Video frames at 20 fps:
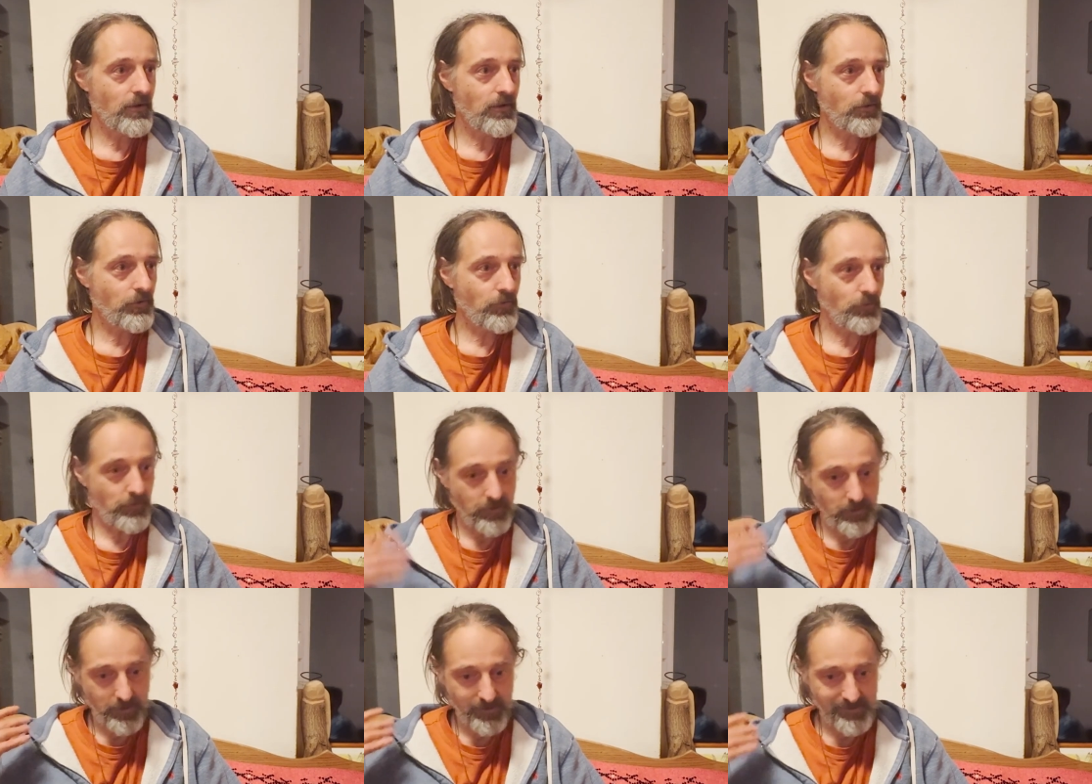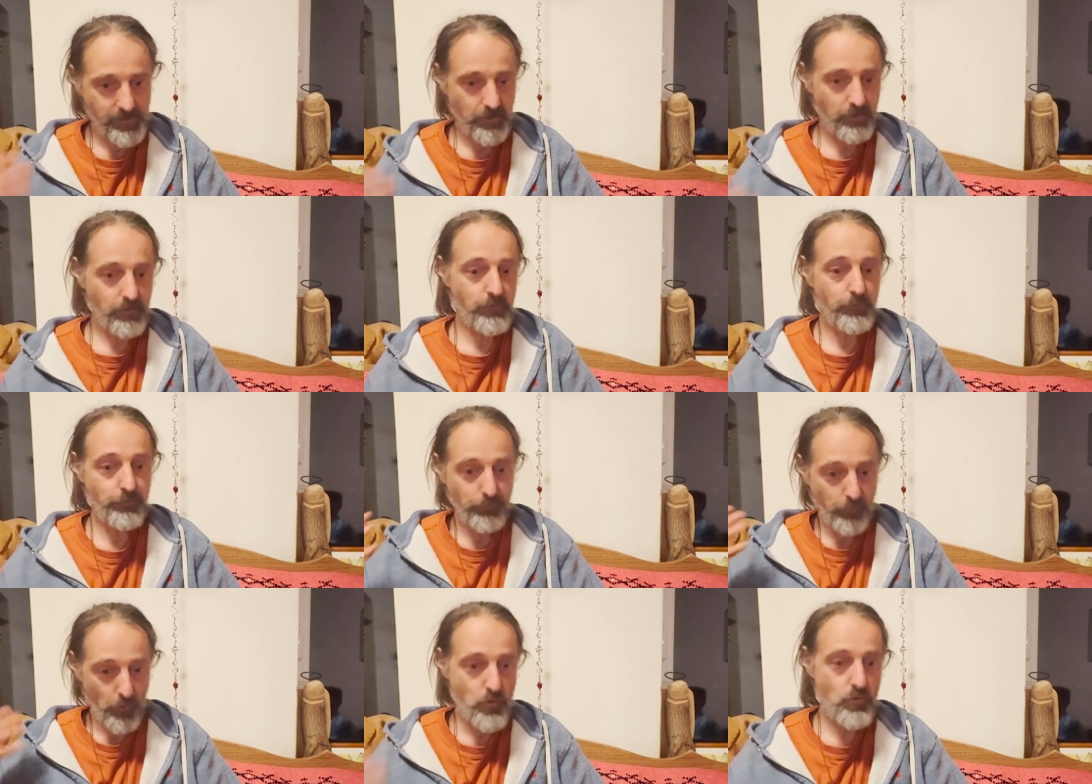So you can
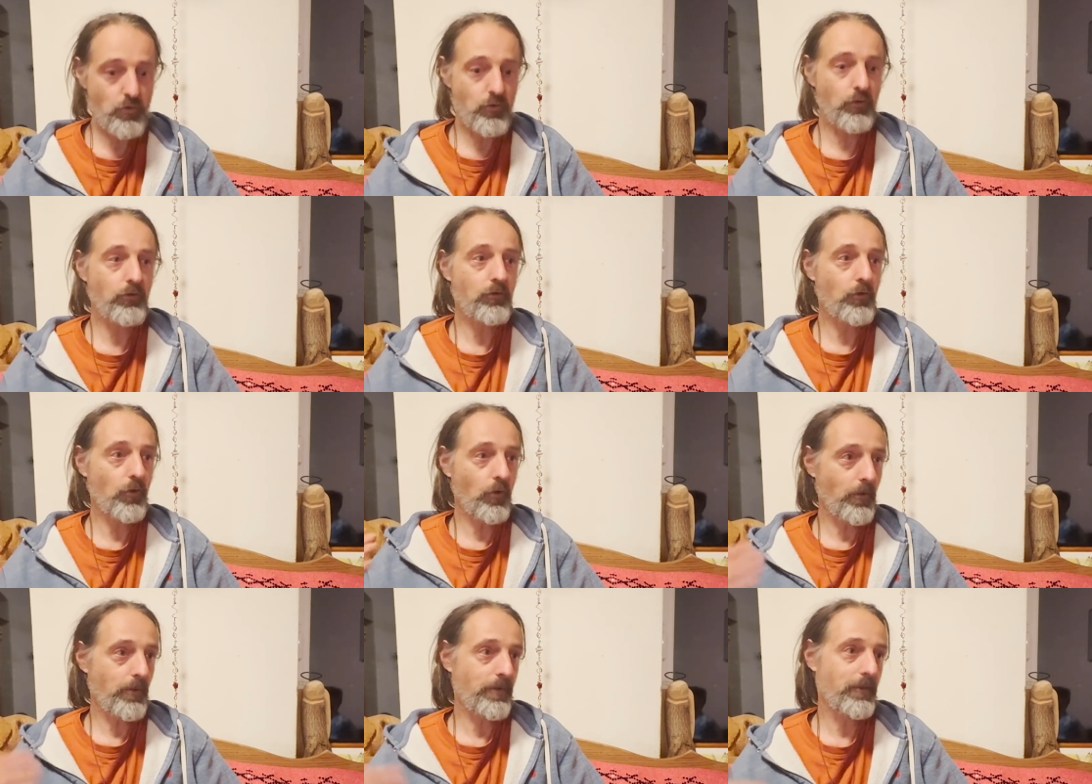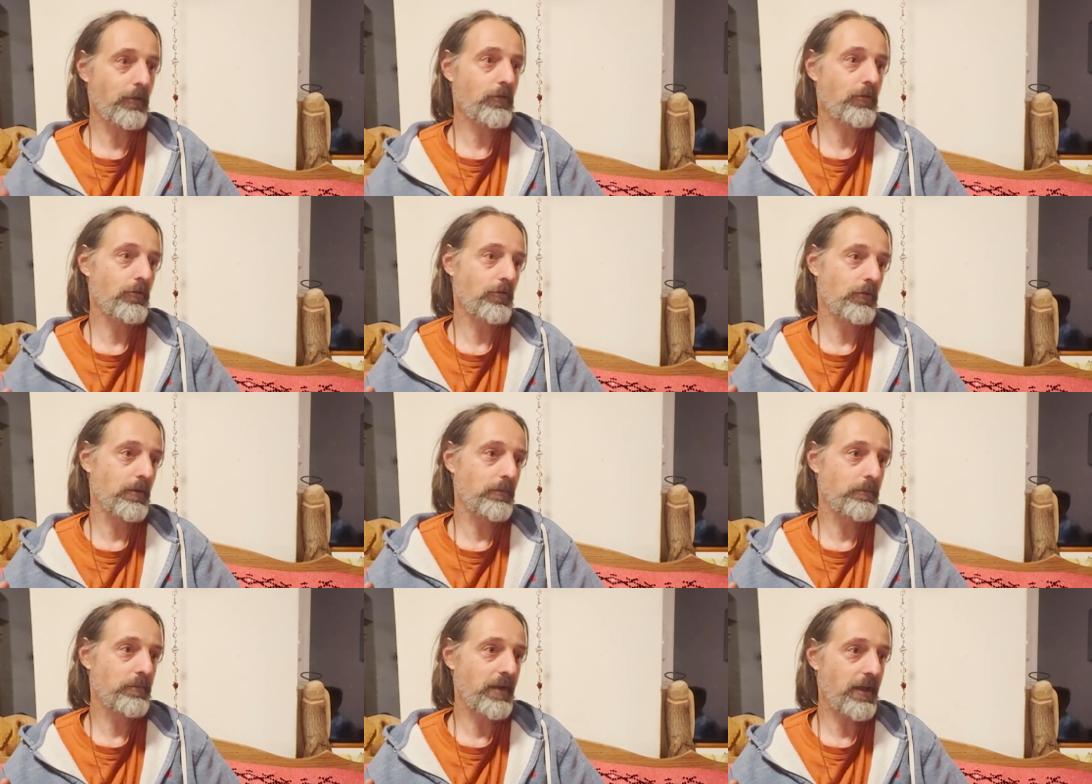just focus on the
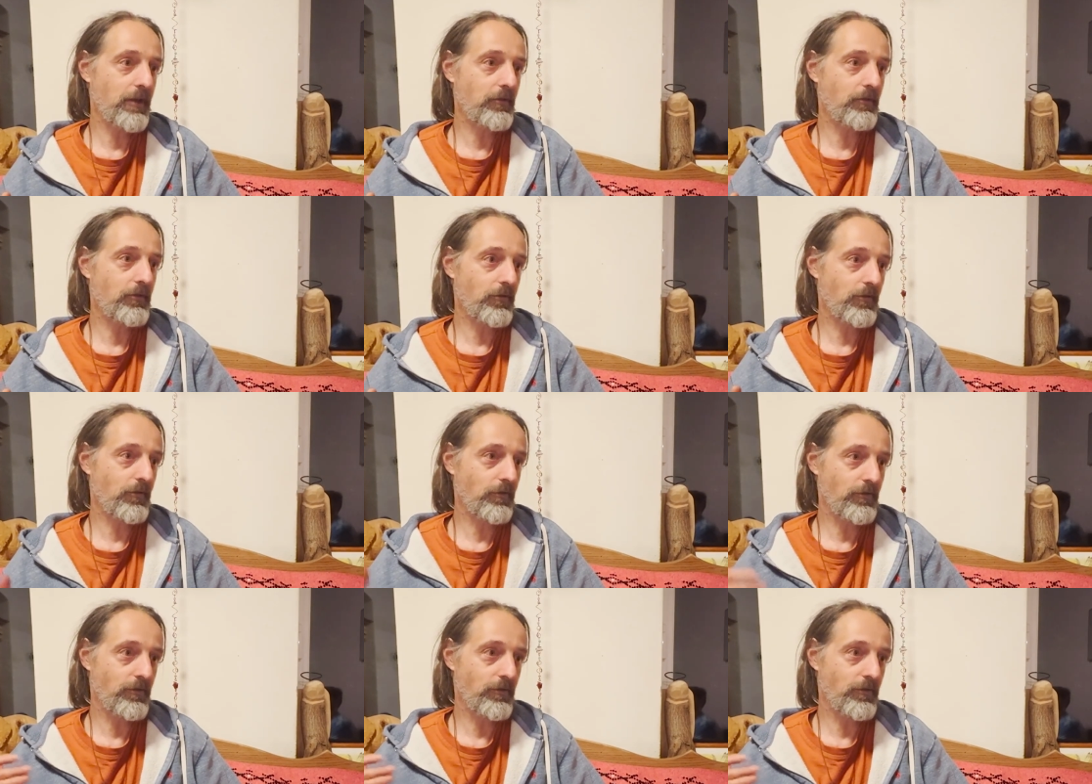solar plexus